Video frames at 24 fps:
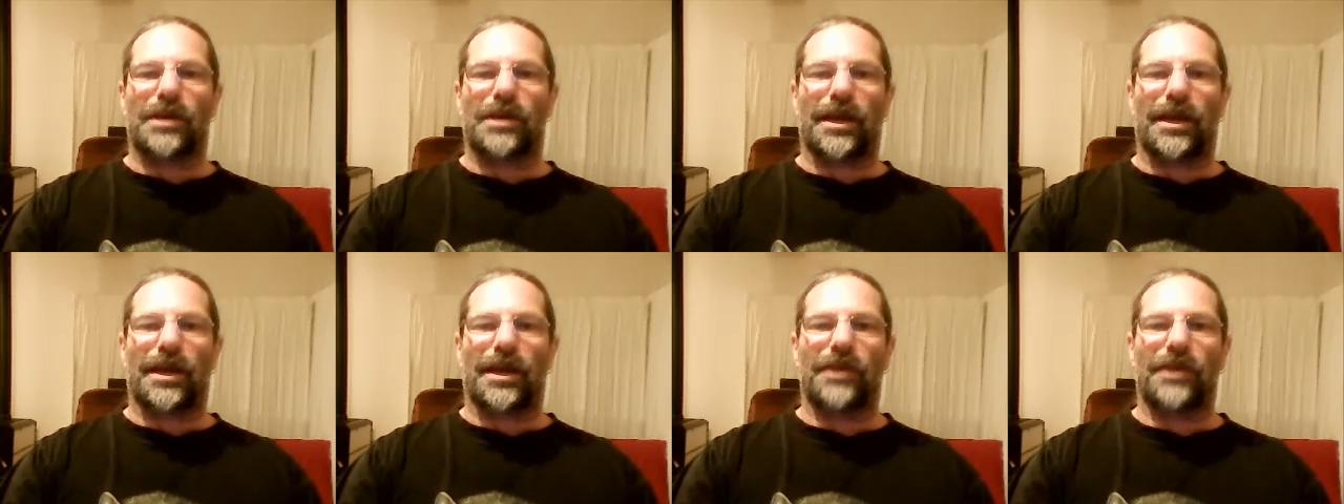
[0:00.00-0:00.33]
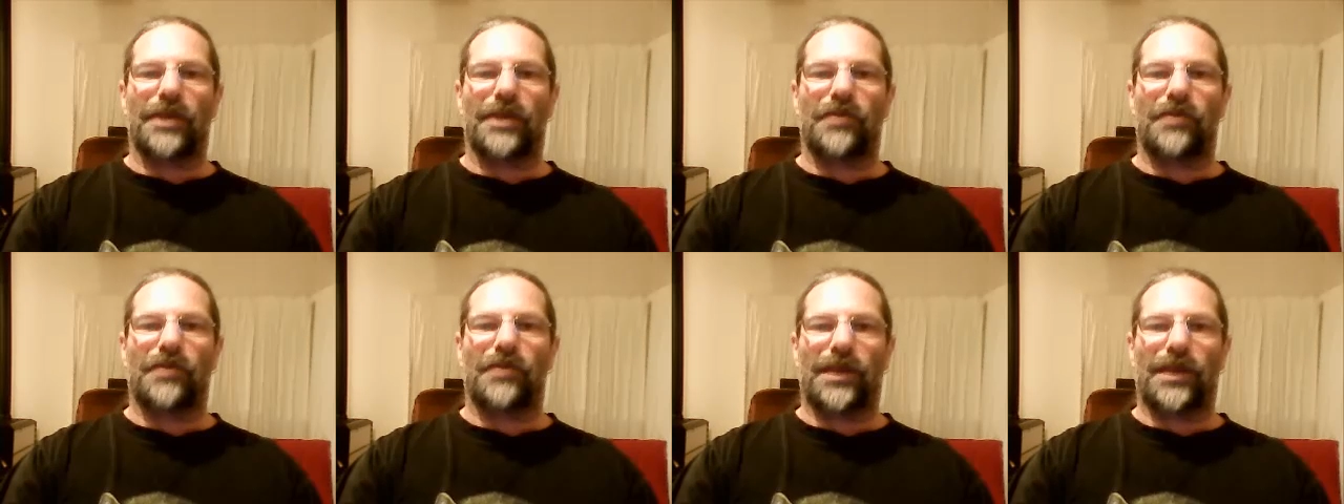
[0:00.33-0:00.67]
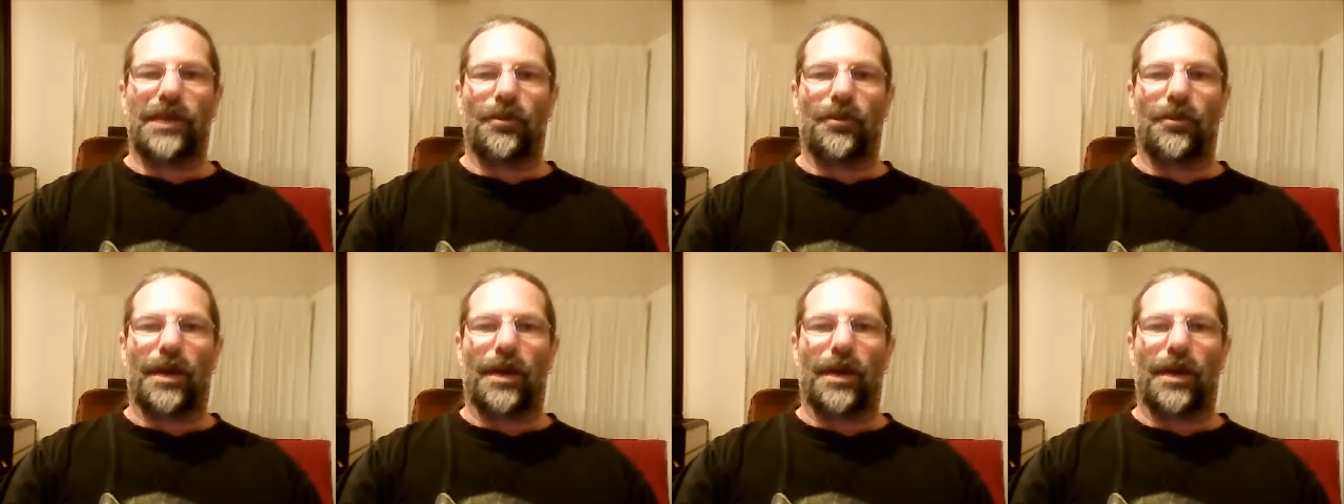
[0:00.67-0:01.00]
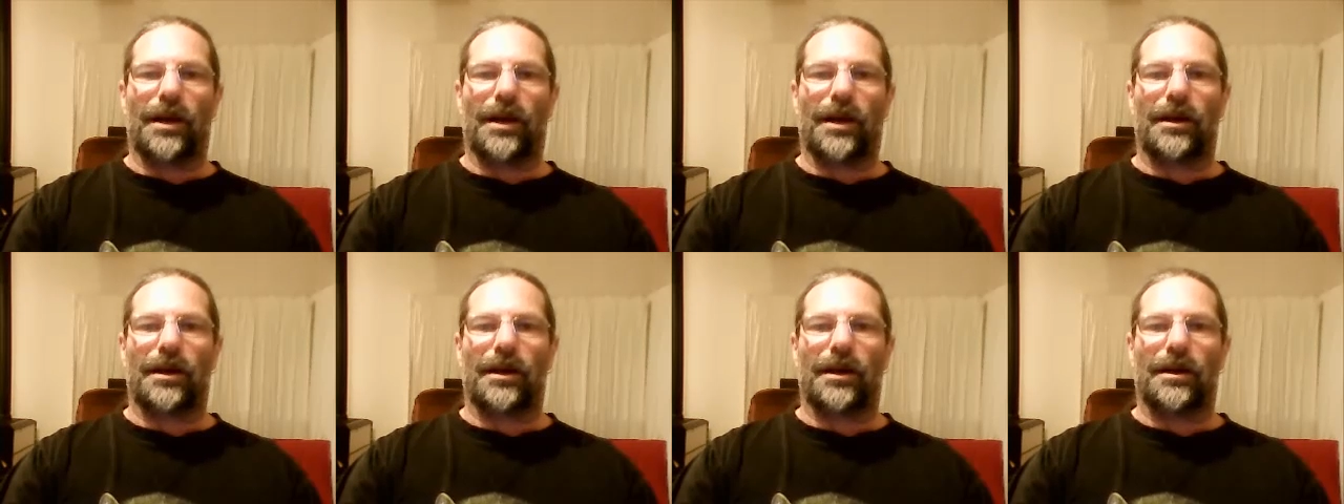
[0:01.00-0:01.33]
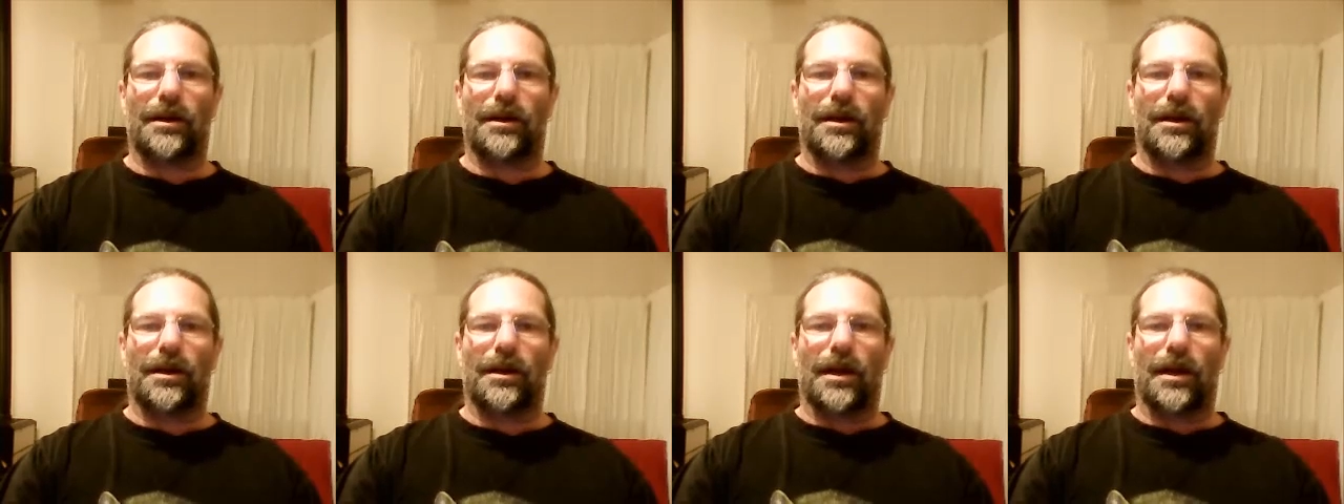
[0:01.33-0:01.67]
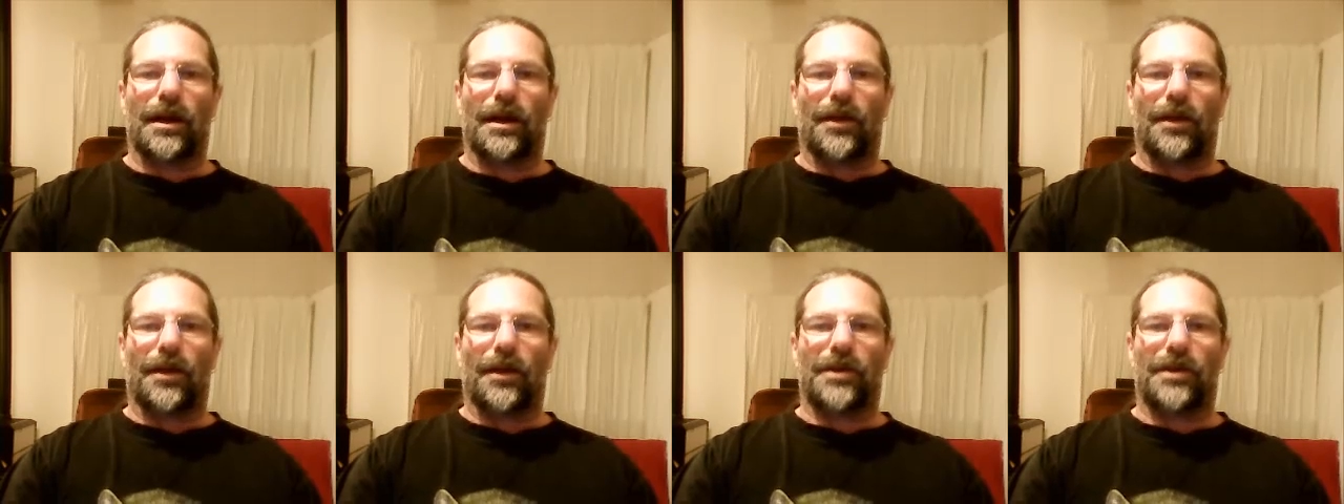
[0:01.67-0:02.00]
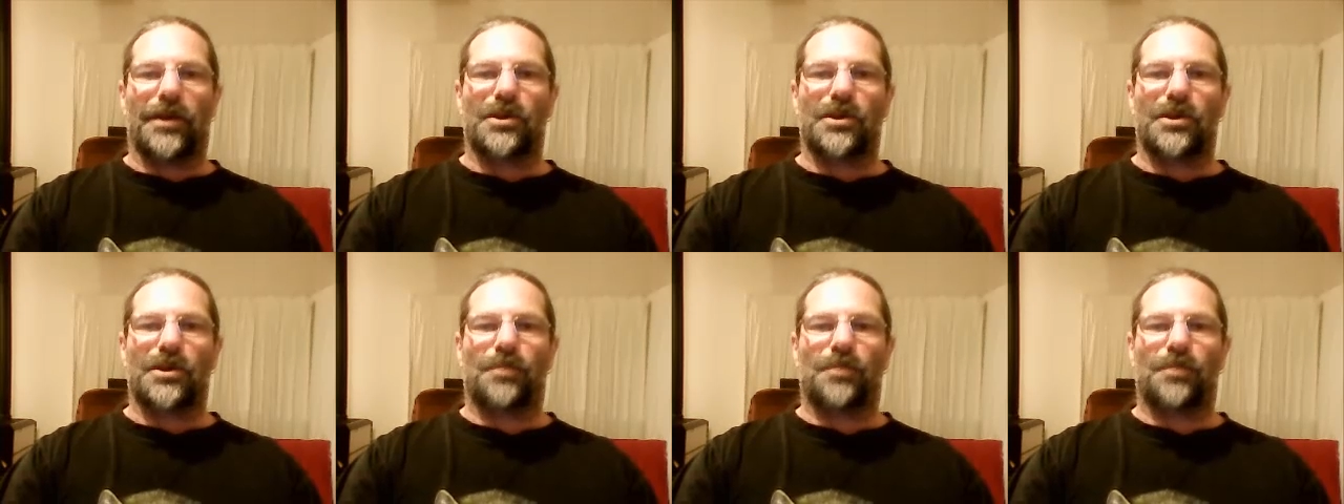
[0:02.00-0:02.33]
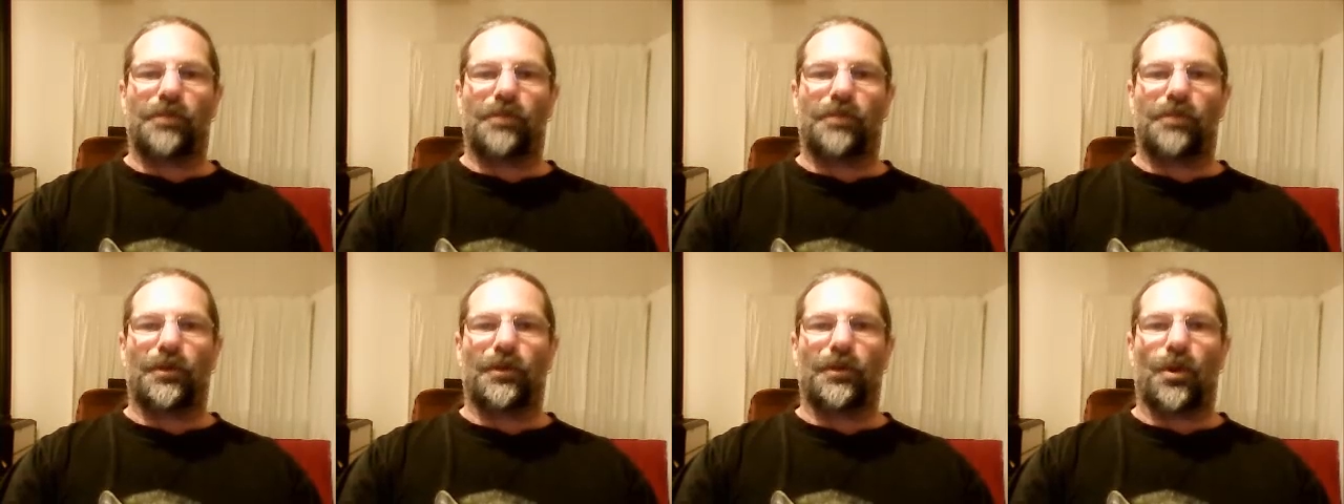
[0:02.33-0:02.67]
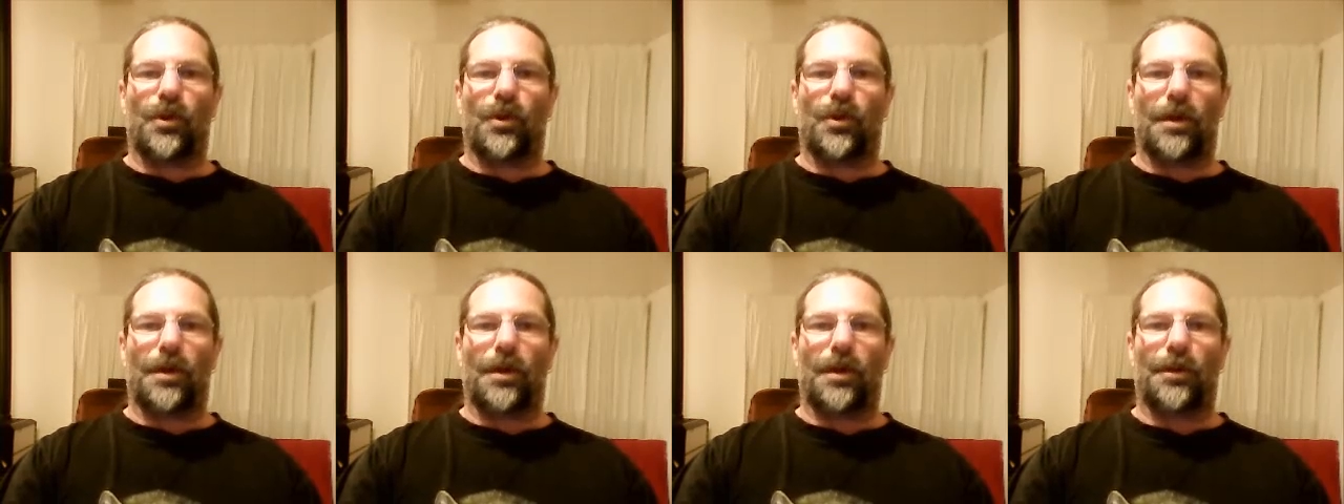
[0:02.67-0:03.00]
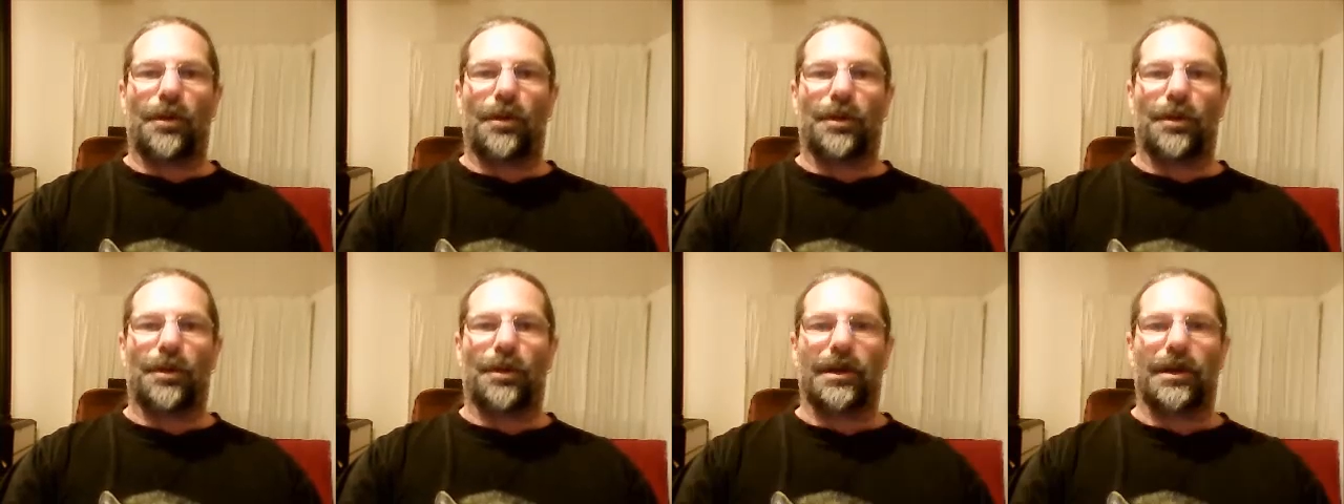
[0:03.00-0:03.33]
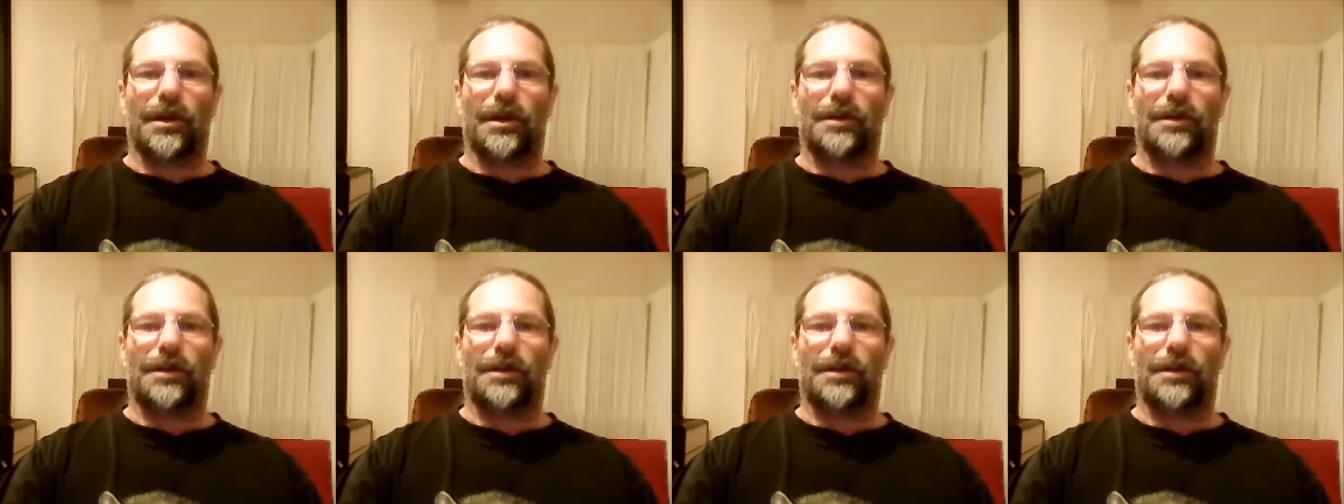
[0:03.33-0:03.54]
entry-level marker that has proved quite popular.